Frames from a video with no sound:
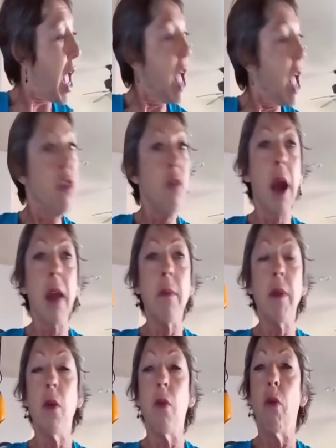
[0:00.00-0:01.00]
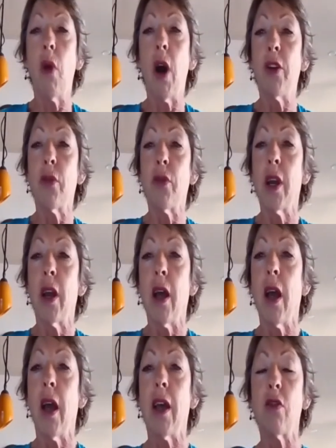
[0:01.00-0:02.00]
And you might be wondering
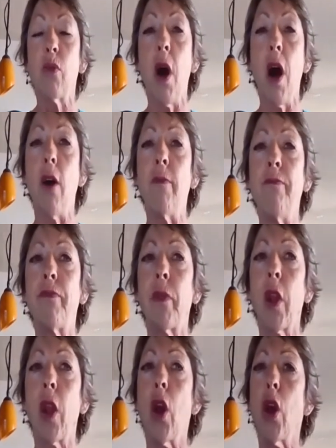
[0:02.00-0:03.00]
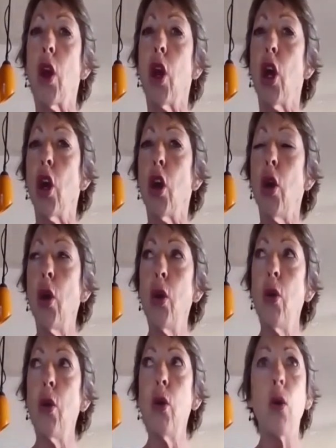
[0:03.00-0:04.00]
as well,
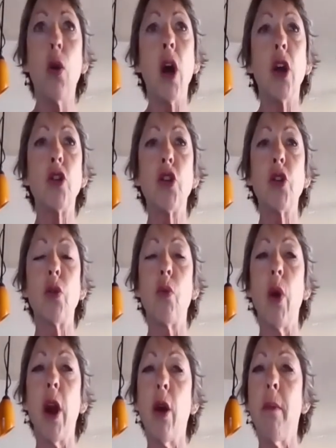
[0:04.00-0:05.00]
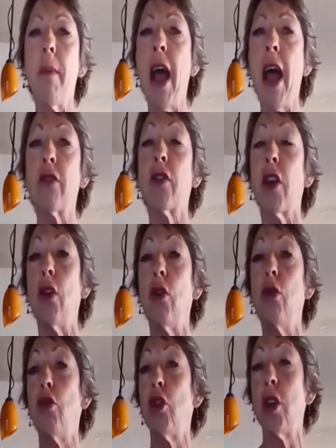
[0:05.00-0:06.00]
who should wear a mask and
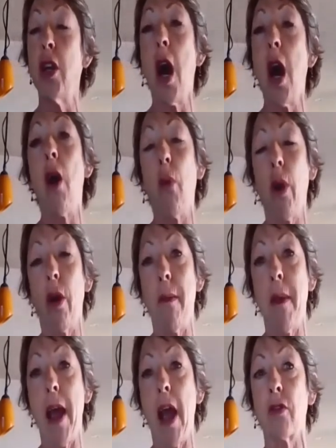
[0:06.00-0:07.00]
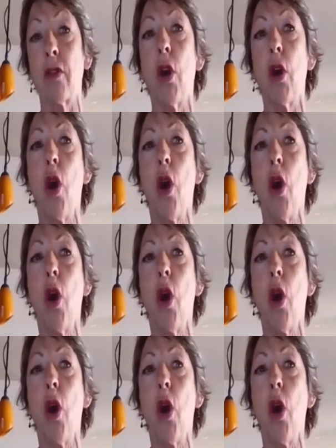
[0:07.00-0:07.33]
who should not wear a mask?